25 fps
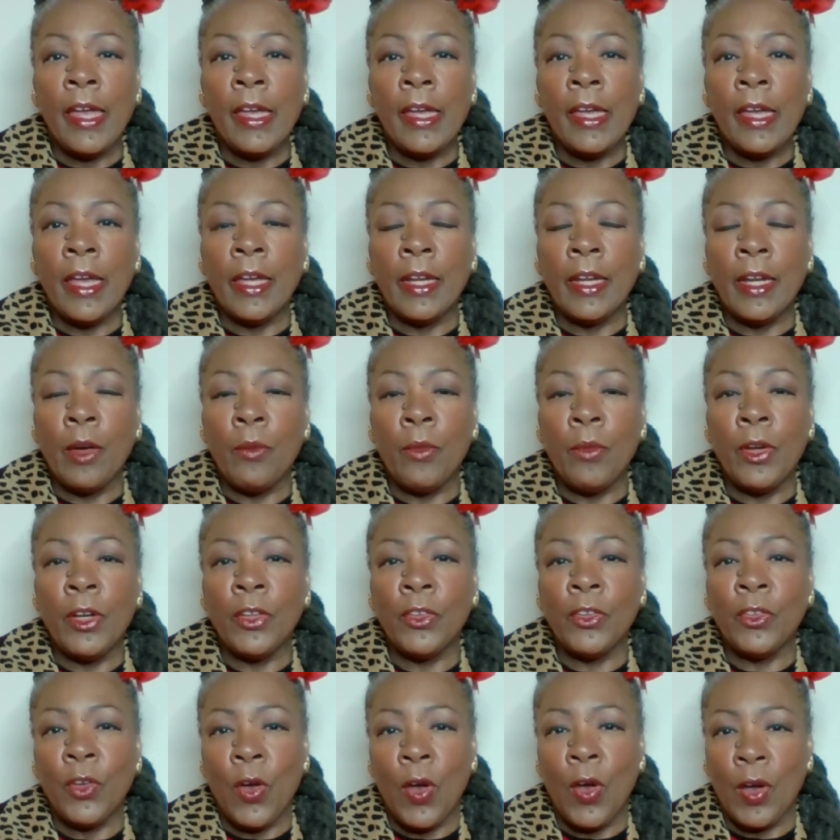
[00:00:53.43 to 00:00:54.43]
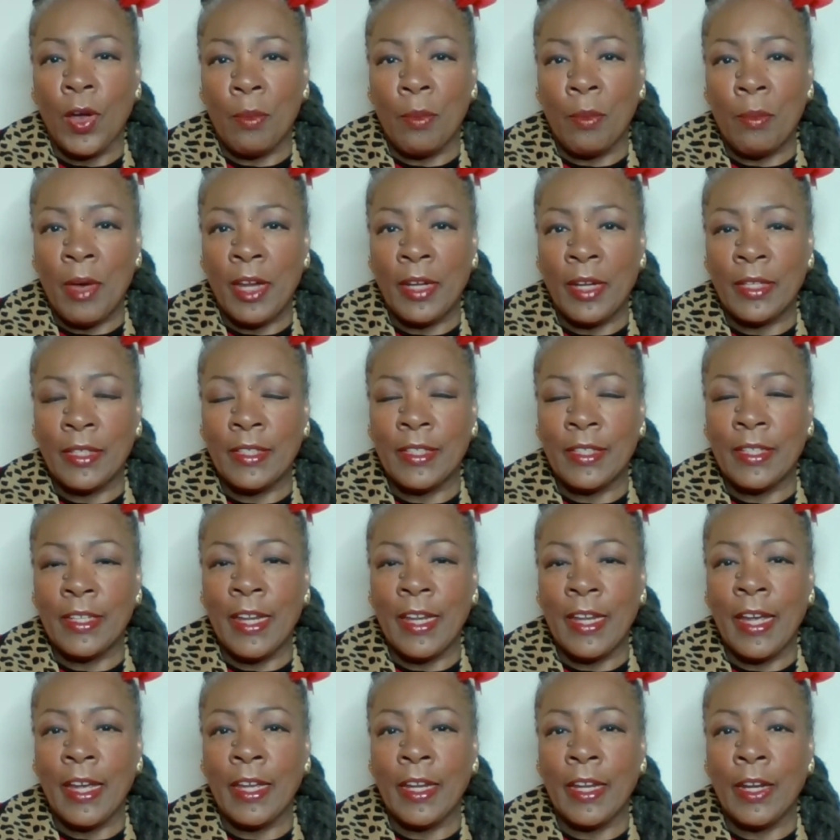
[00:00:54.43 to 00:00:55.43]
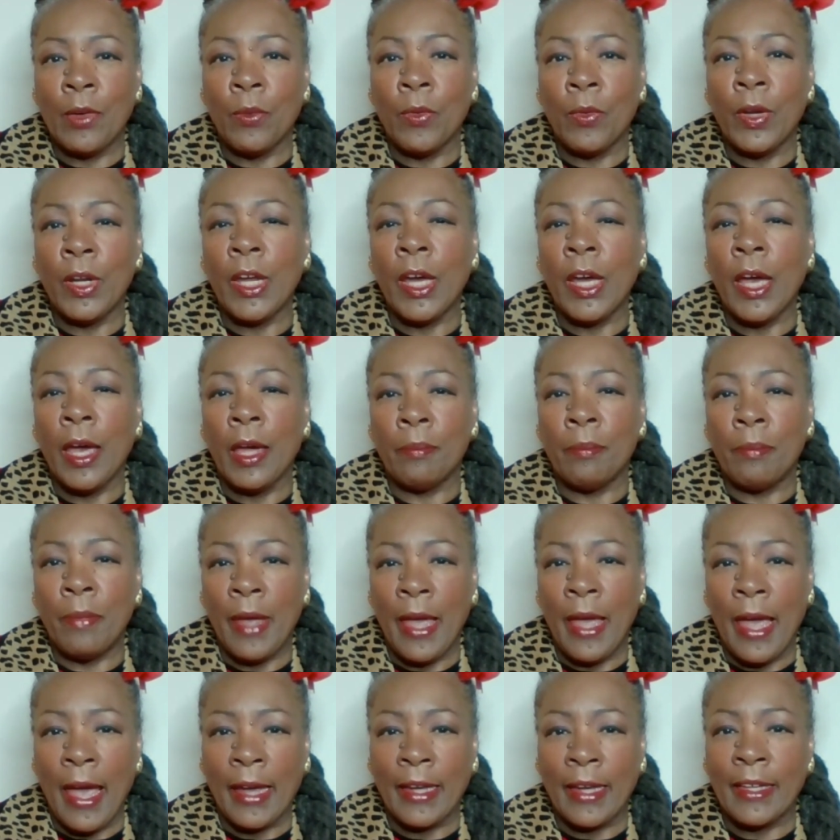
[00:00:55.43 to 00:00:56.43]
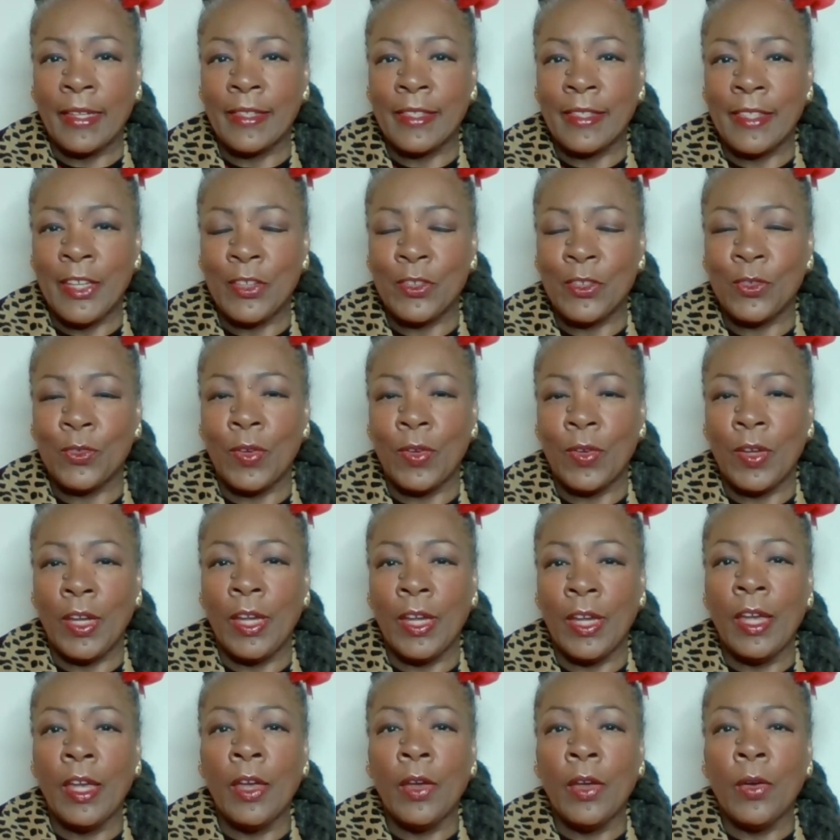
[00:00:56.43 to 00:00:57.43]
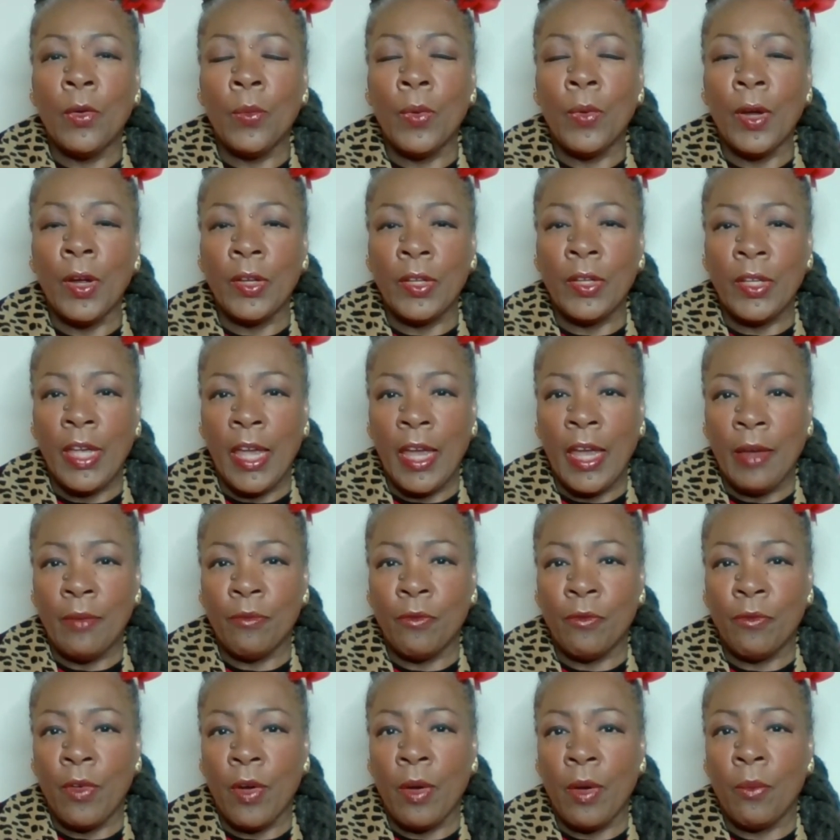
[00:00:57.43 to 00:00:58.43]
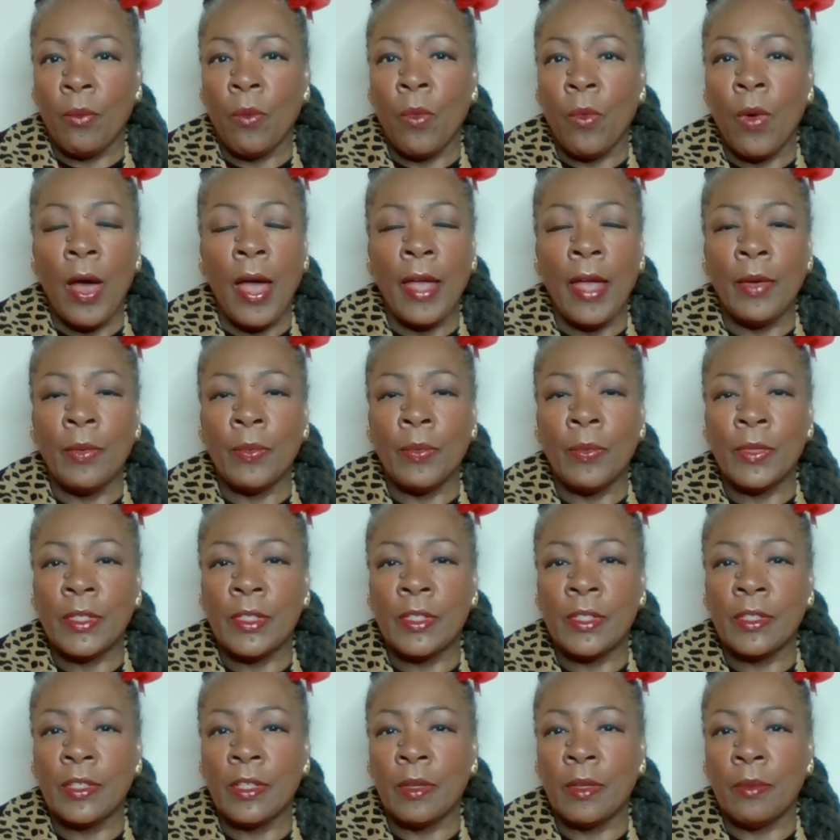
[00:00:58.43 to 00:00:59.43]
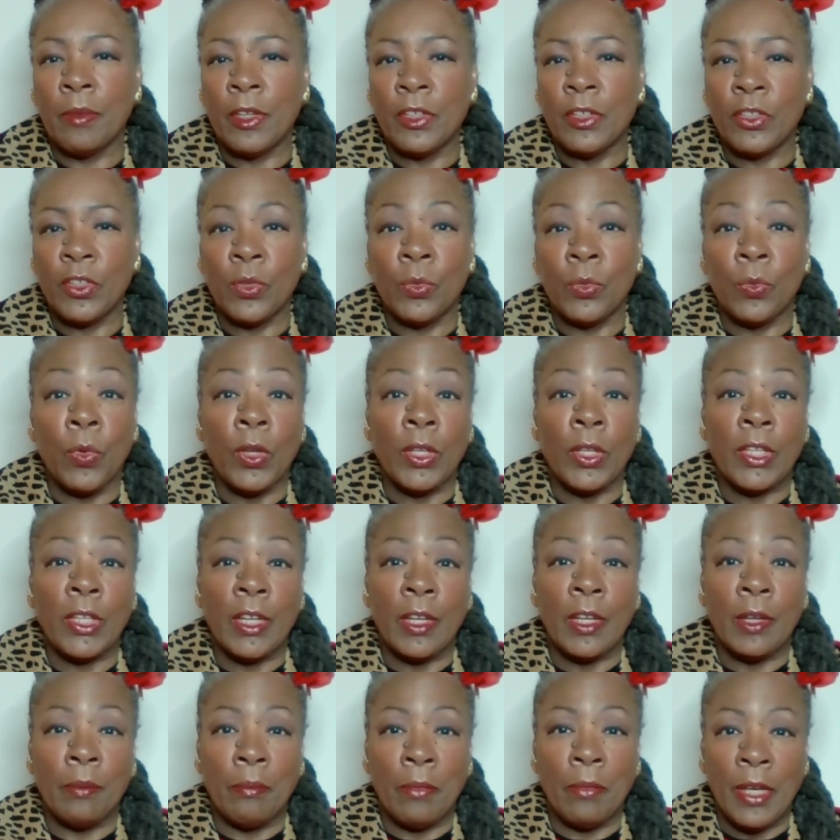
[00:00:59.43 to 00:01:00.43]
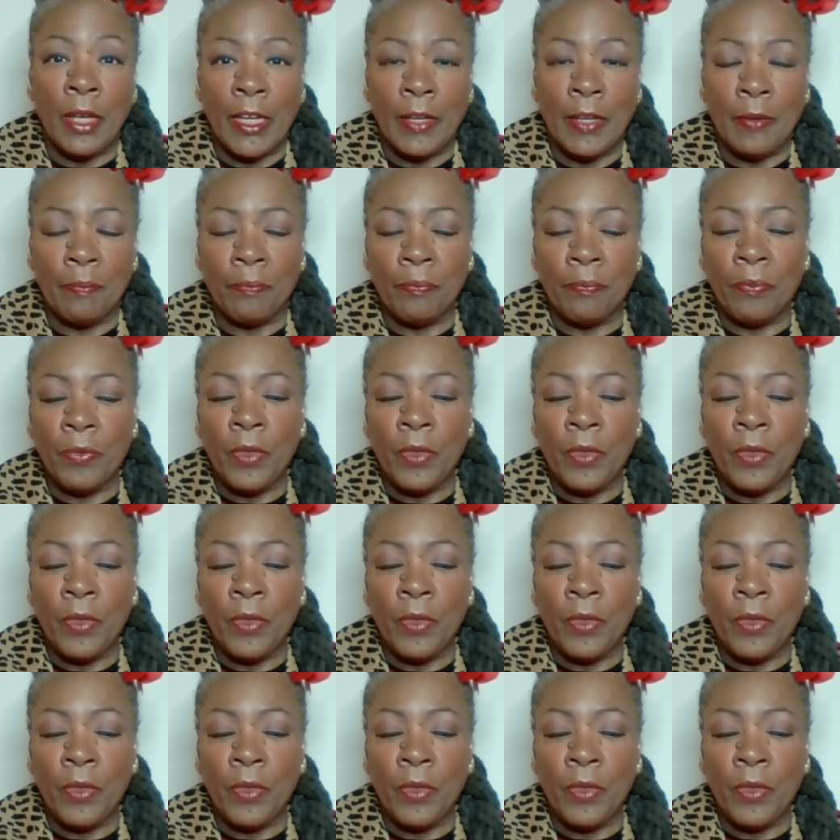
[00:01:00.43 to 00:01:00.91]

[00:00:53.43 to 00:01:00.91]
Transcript: And I want to talk about it today, and I want to unpack its history, where it came from, why it was commissioned, what did it mean.